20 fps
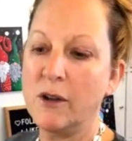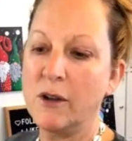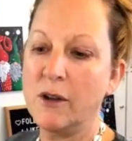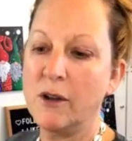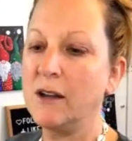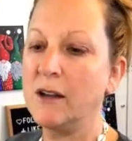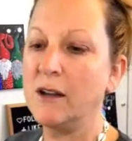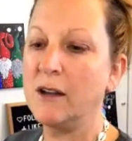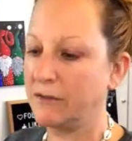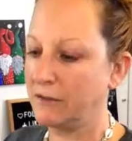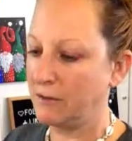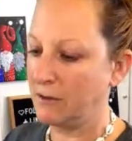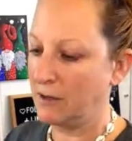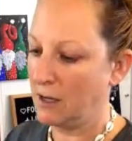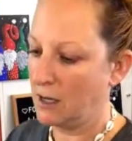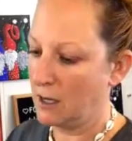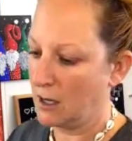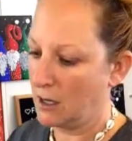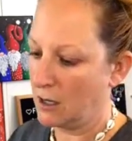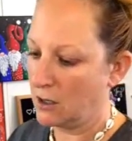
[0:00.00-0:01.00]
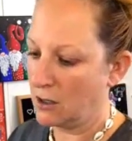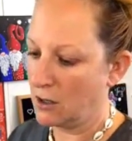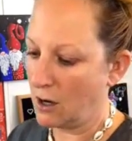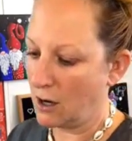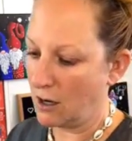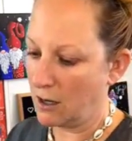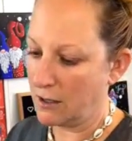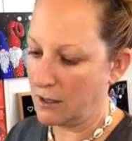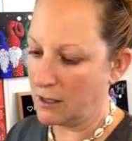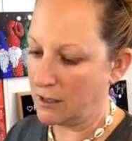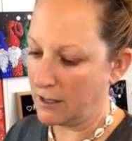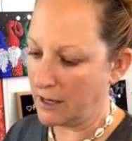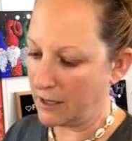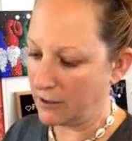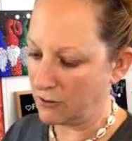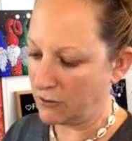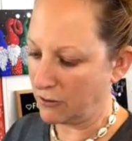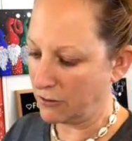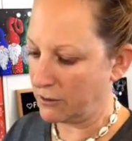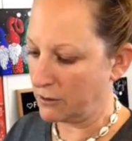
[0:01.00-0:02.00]
have
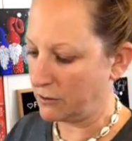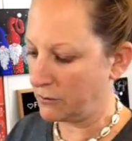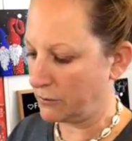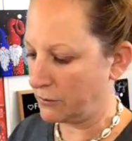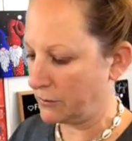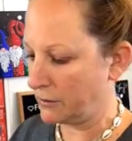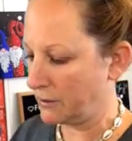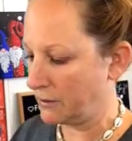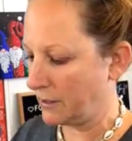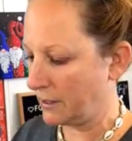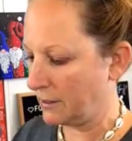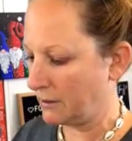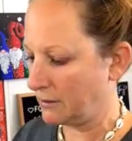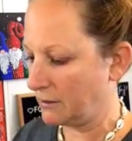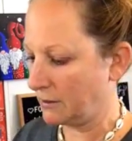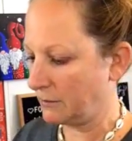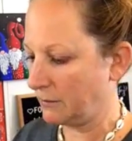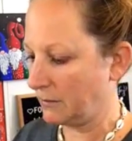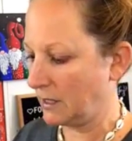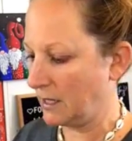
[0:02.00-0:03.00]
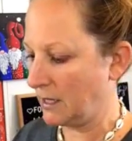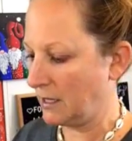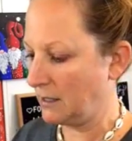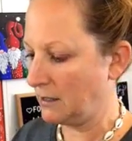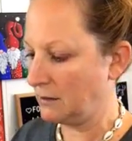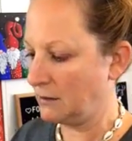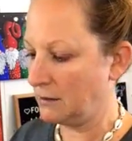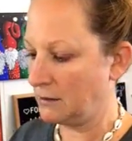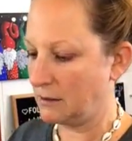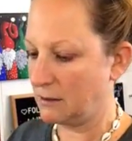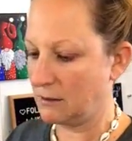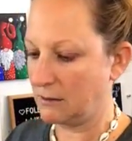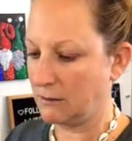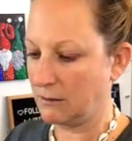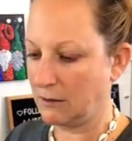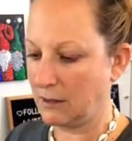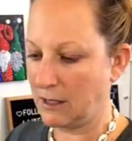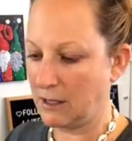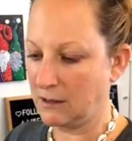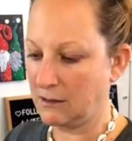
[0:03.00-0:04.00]
non-natural. This was in like some kids
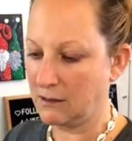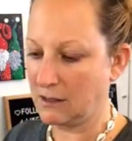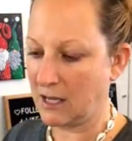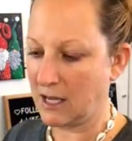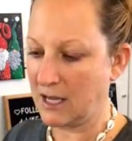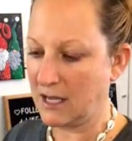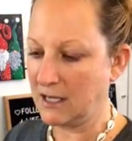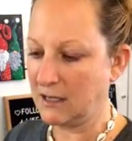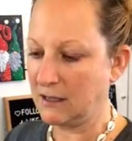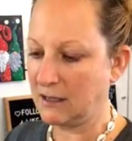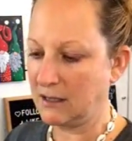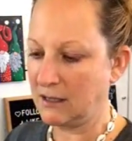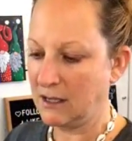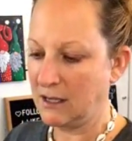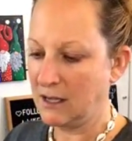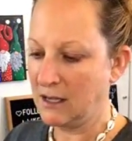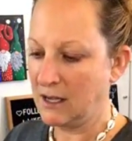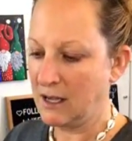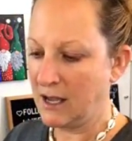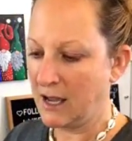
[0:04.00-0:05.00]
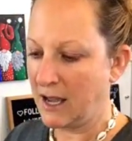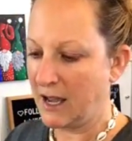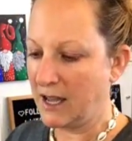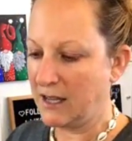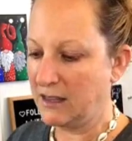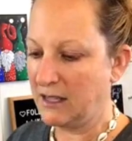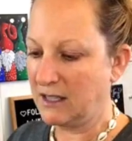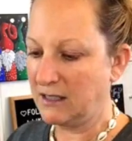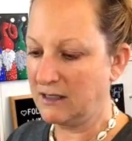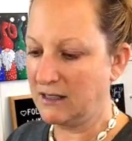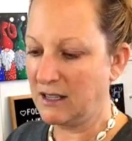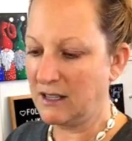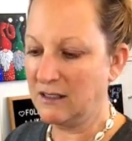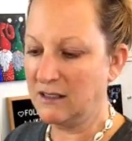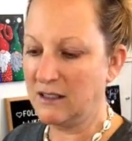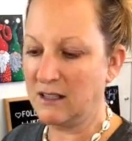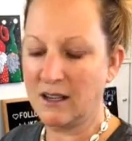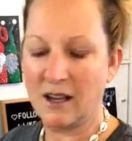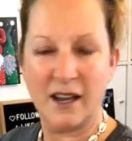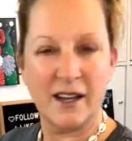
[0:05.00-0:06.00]
kit, and they tend
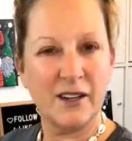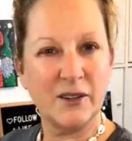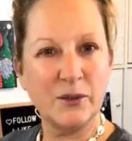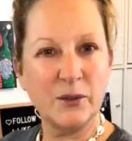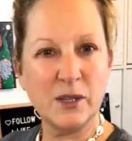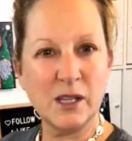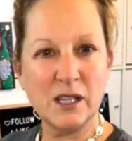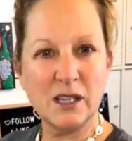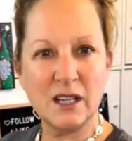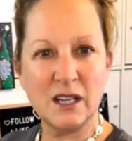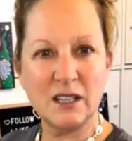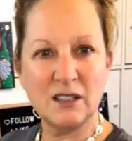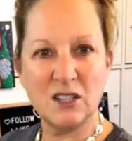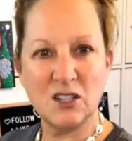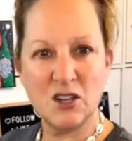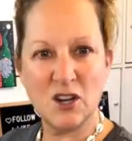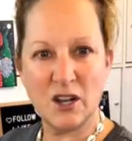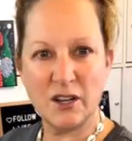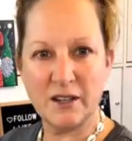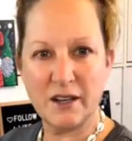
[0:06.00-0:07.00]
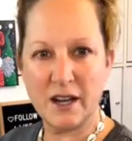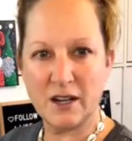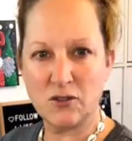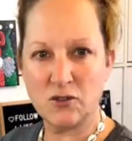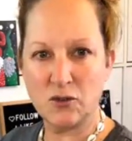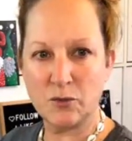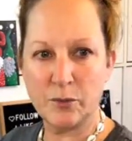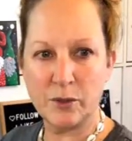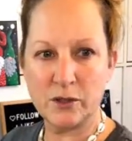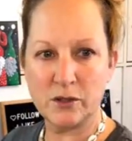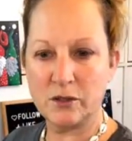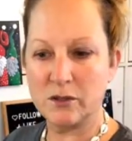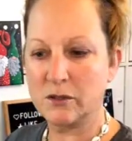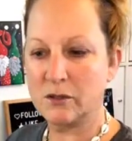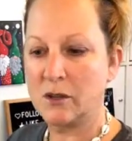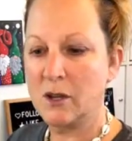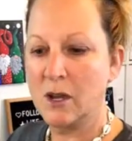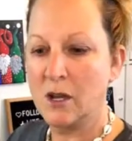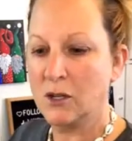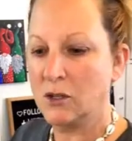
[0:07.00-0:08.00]
to, I don't really like the non-natural
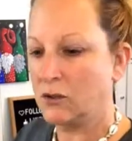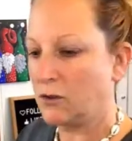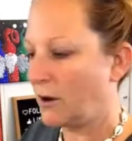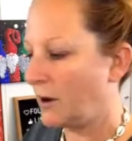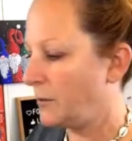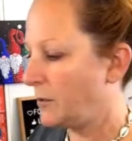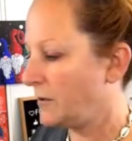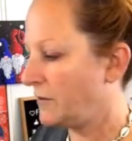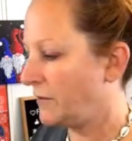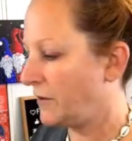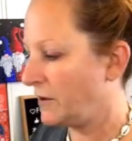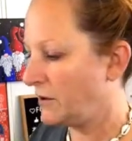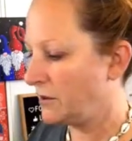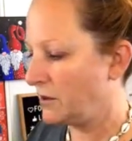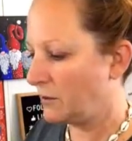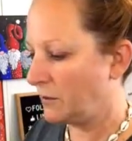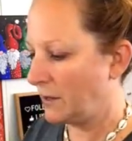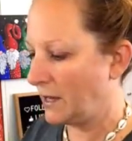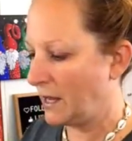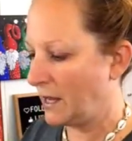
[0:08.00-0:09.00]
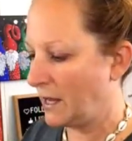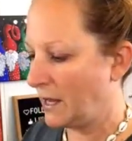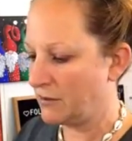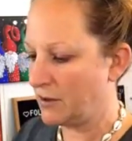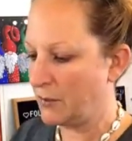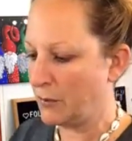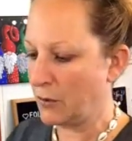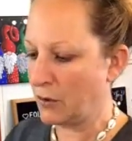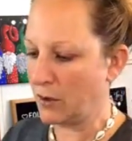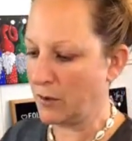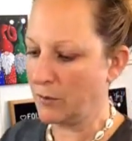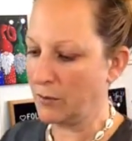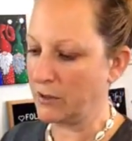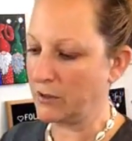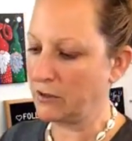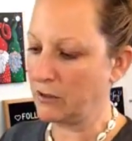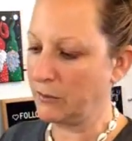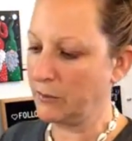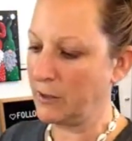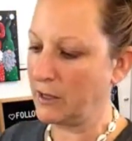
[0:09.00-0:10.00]
bristles. So I prefer that we have the boar
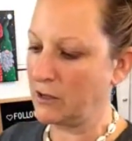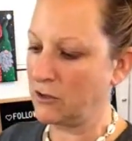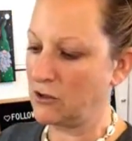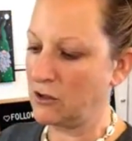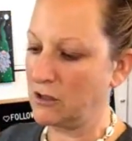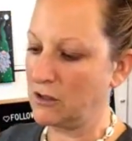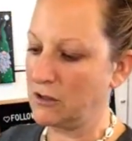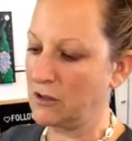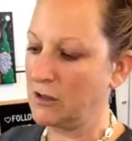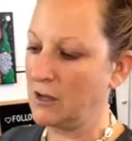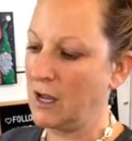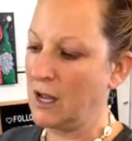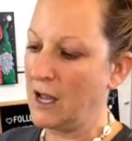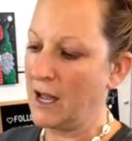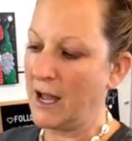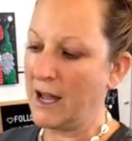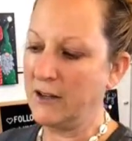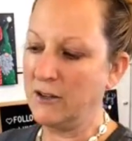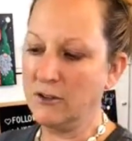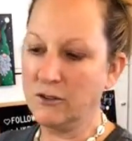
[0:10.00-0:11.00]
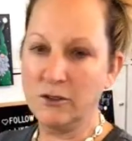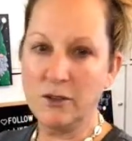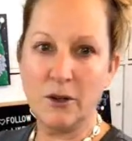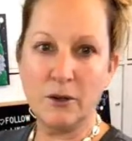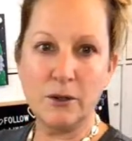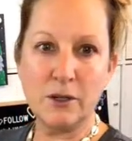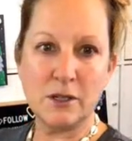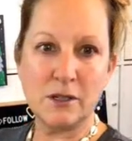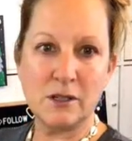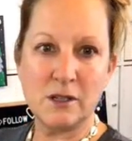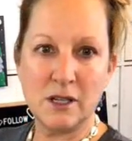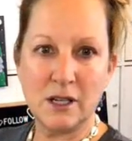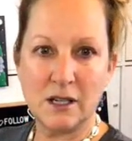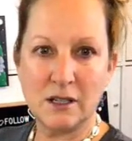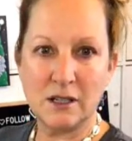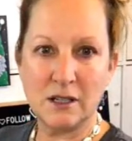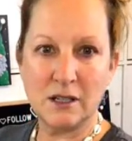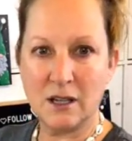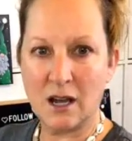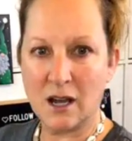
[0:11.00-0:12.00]
bristle brushes, and you'll notice that
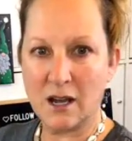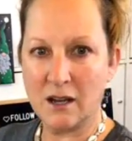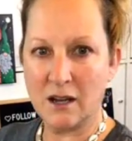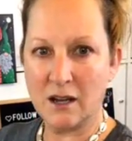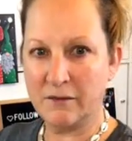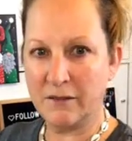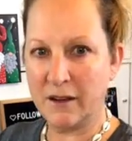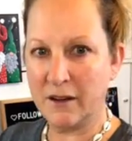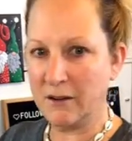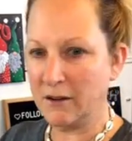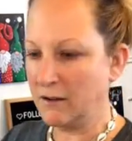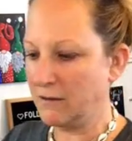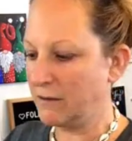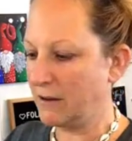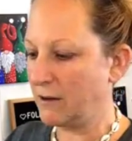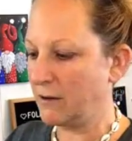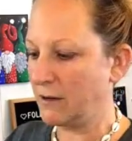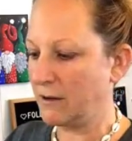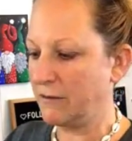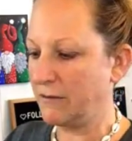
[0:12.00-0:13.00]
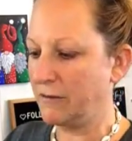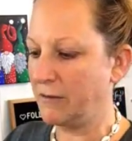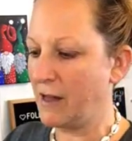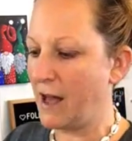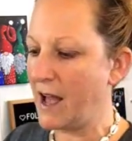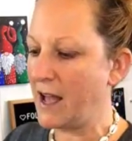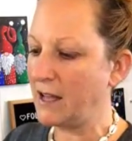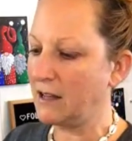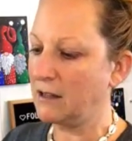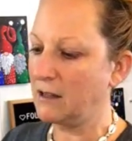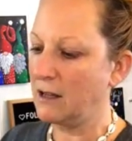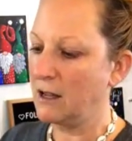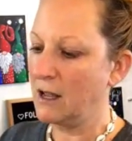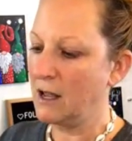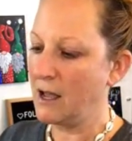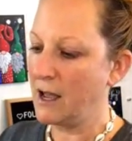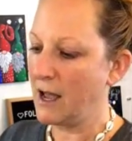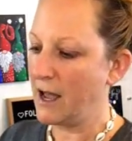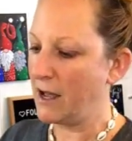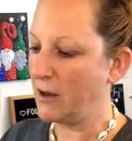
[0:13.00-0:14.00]
it's cut very, very flat
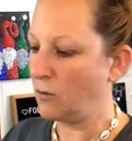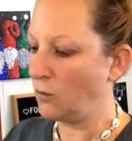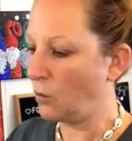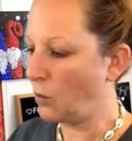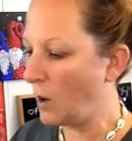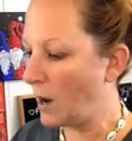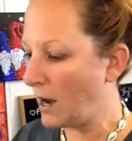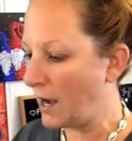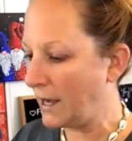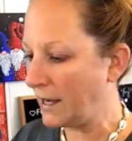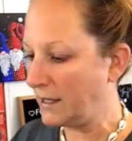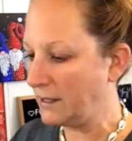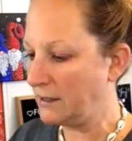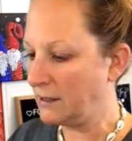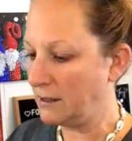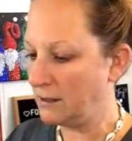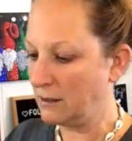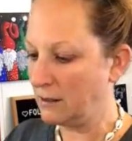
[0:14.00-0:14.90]
and wide